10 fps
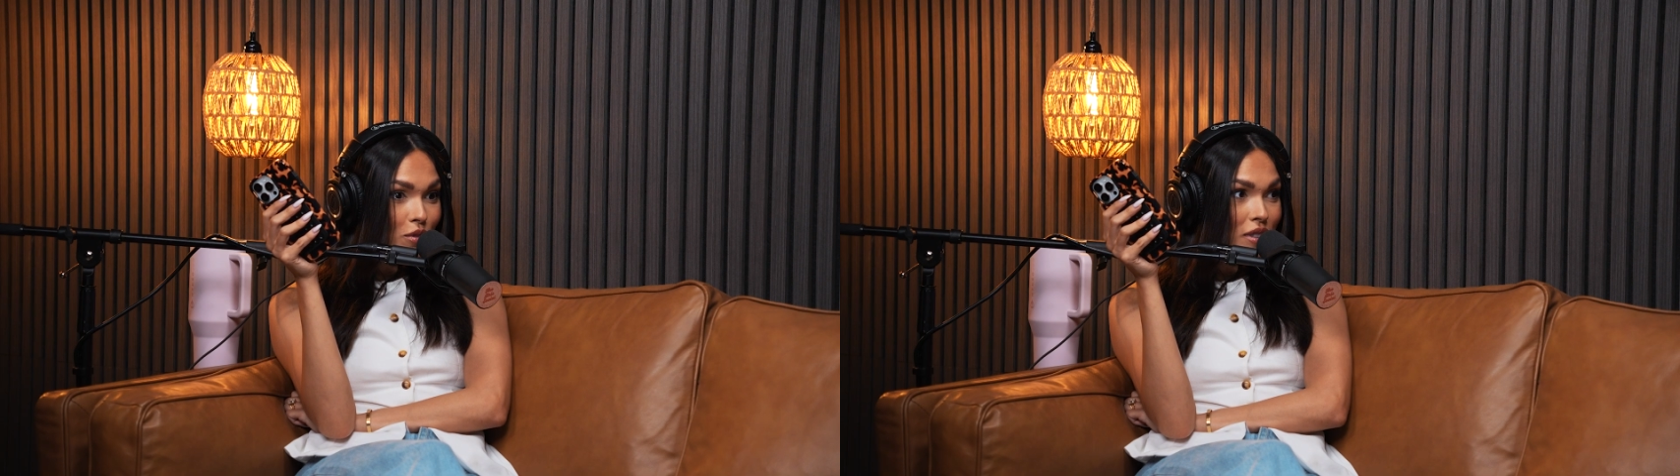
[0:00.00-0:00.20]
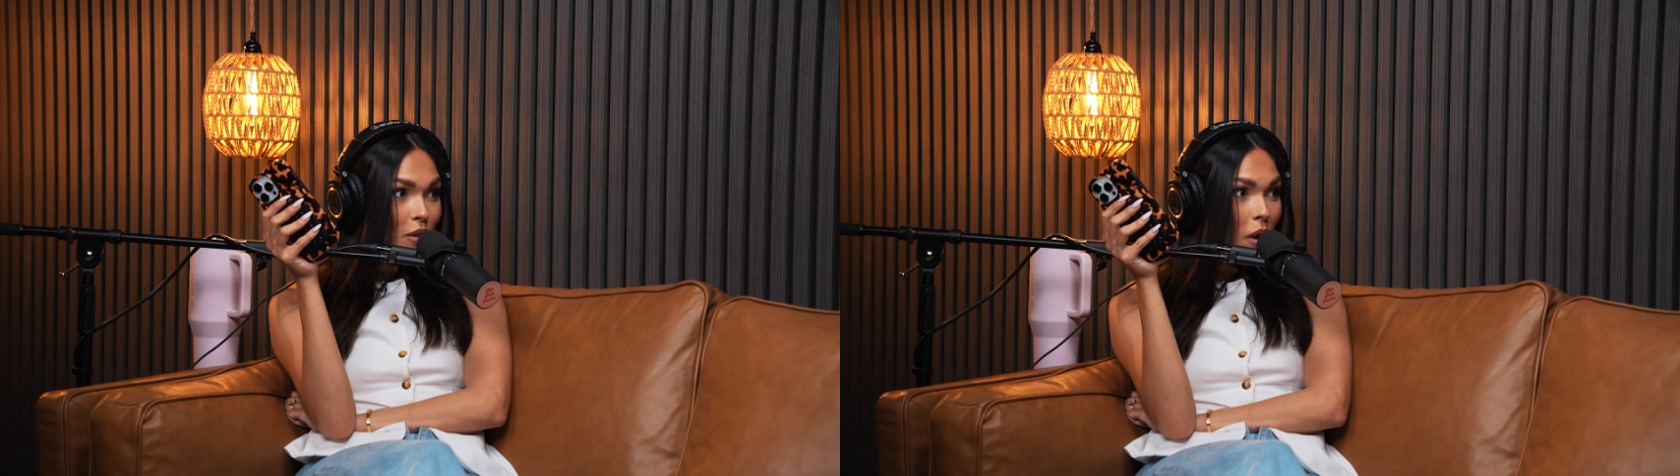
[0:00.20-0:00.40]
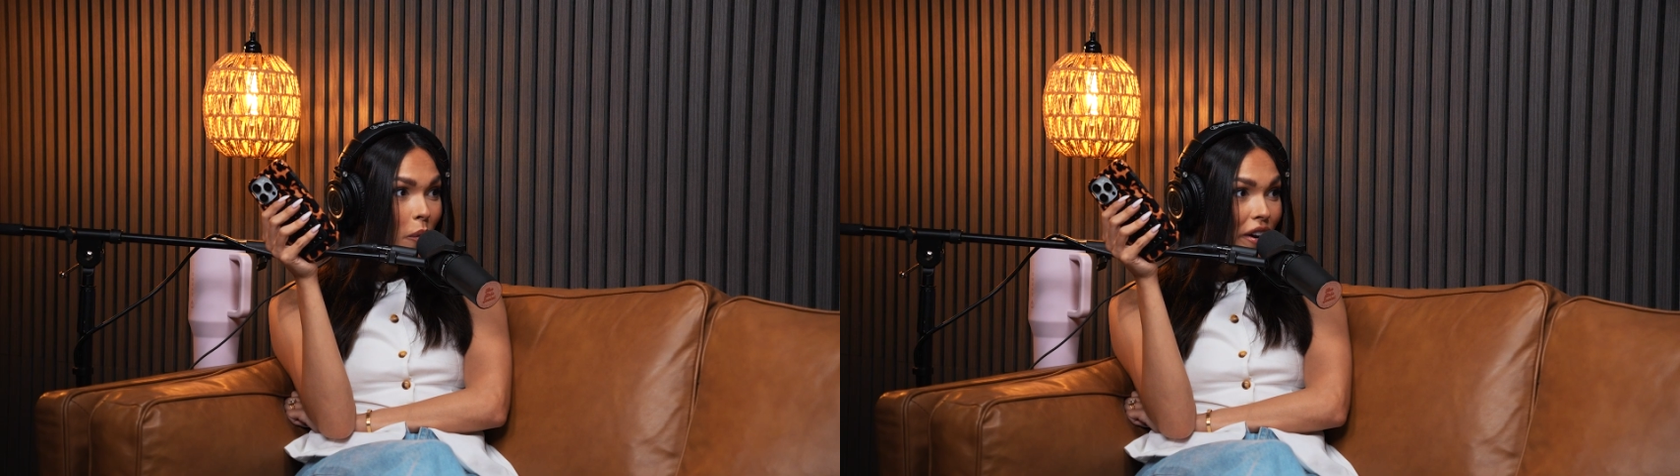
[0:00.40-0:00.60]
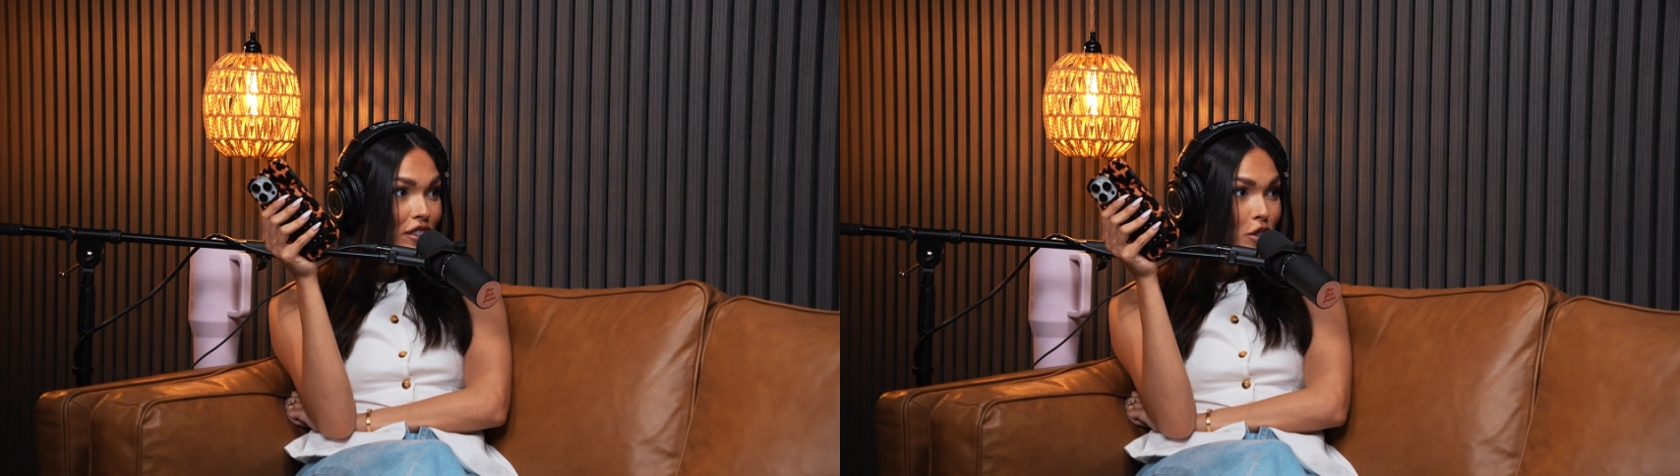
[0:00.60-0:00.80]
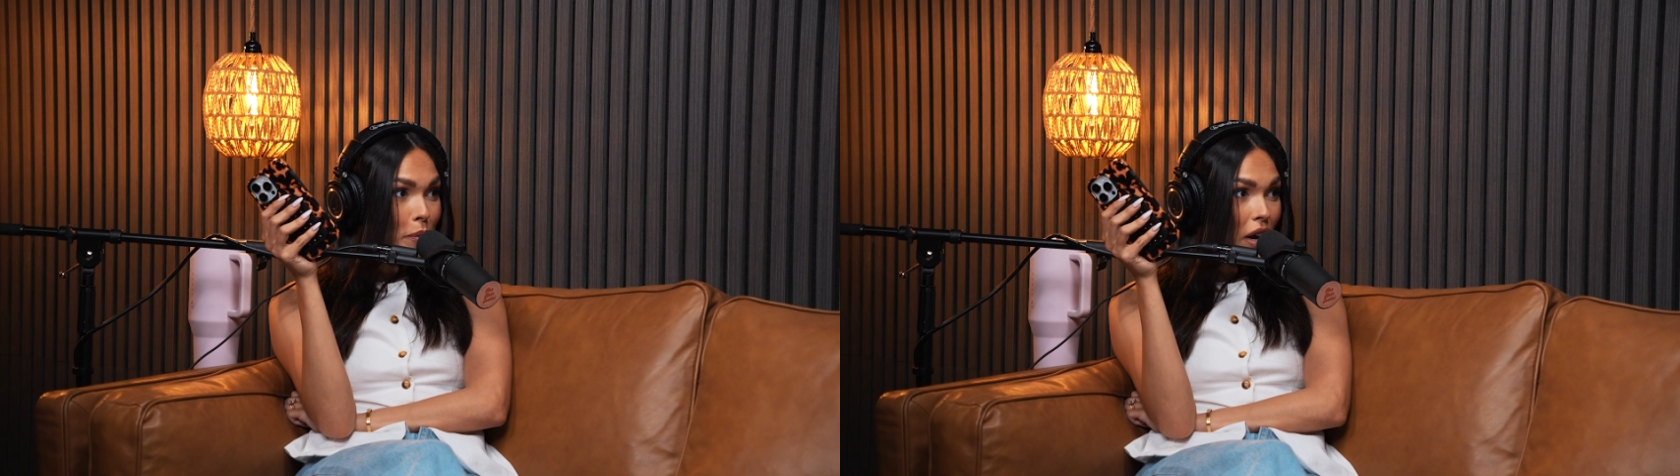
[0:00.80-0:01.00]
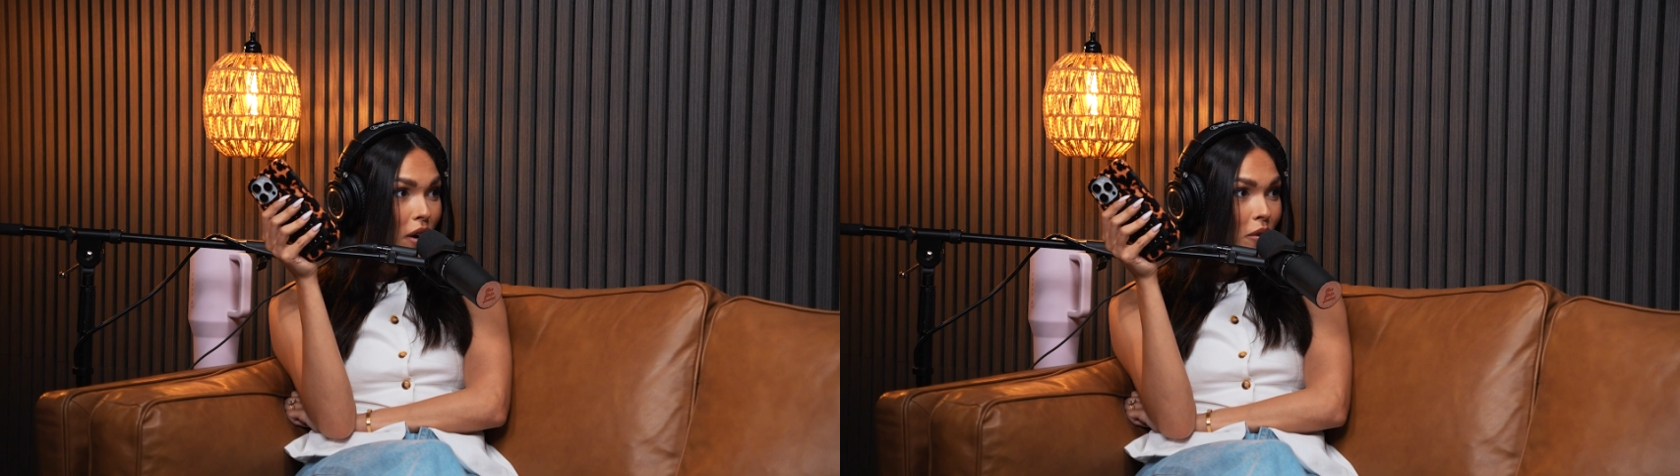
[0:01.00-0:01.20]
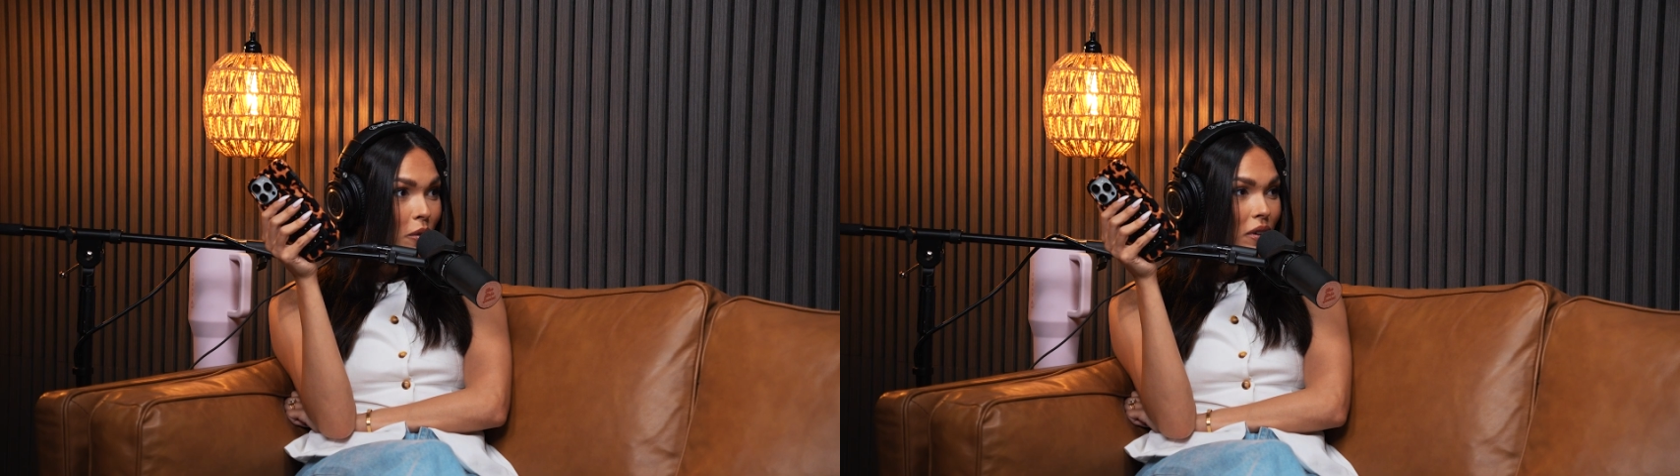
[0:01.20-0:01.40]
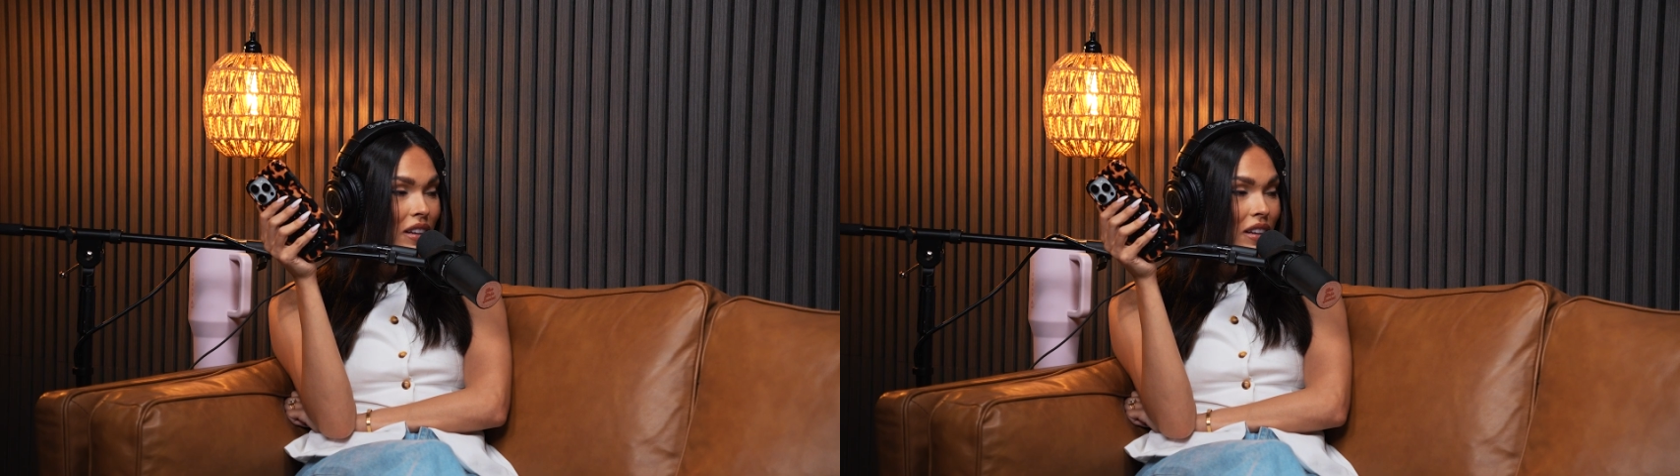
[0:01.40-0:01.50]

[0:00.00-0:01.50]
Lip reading: Siwa, where is your bow?